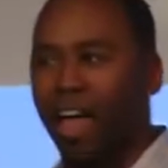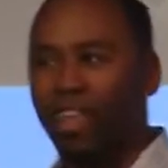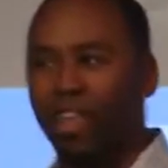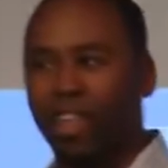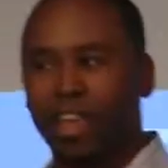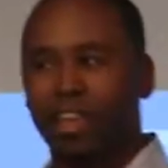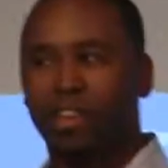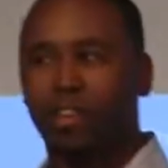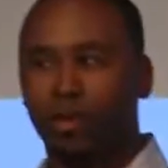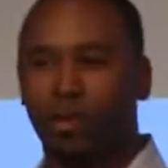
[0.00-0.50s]
I
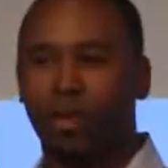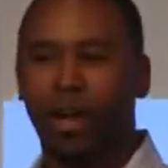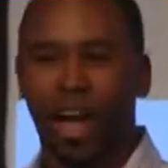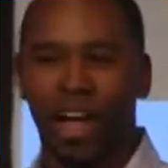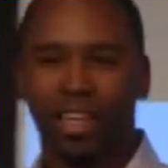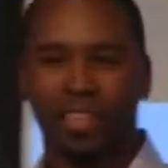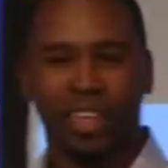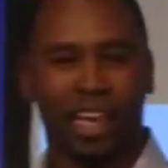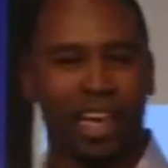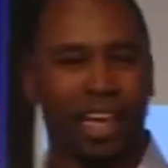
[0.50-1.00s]
think you
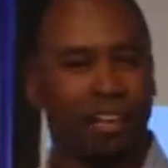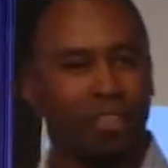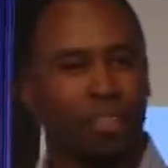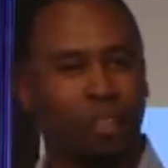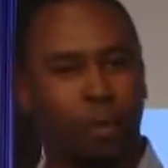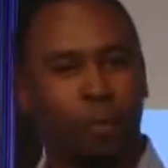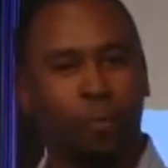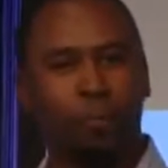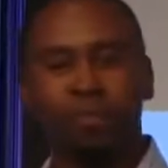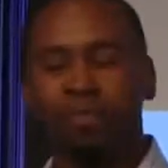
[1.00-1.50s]
guys can
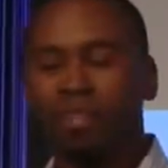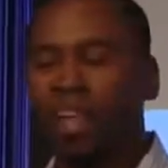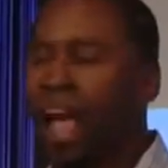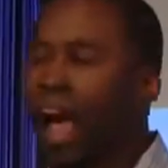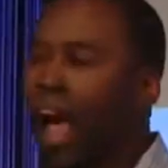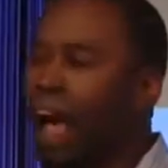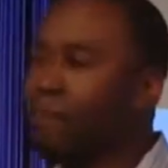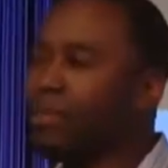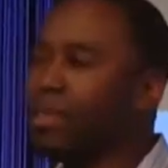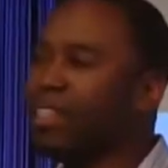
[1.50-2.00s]
too.
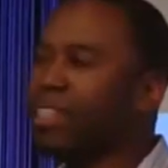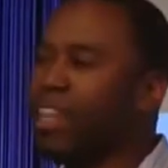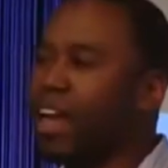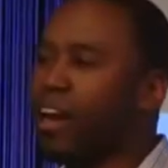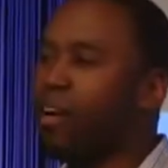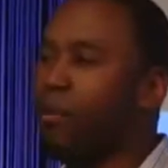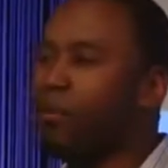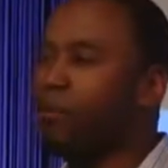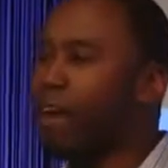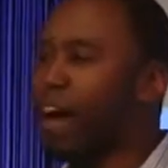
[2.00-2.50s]
I've been
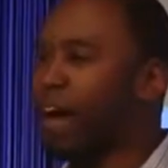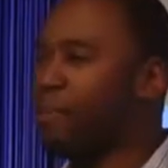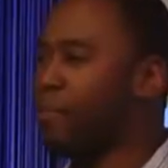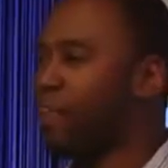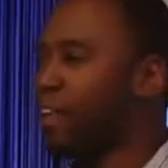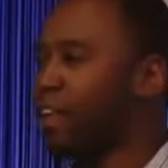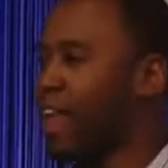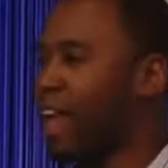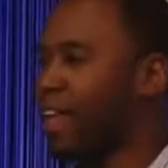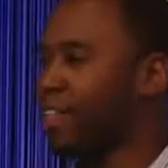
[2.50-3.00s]
terrified
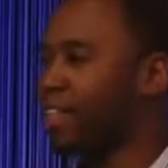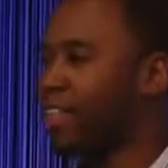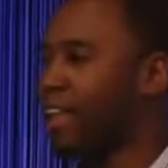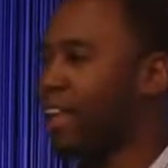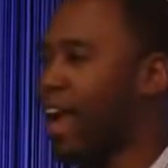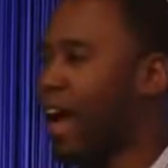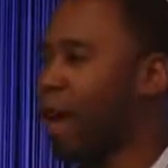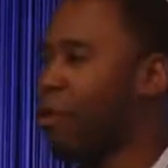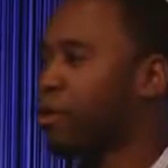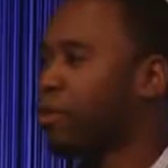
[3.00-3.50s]
for the last
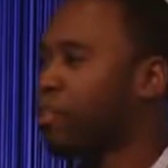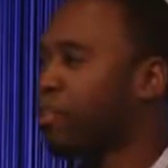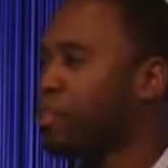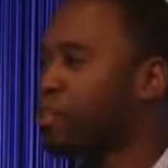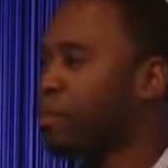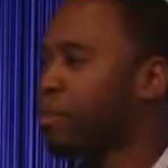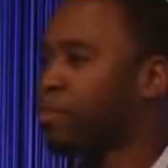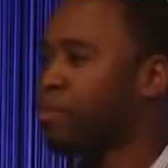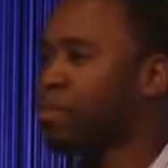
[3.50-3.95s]
10 hours.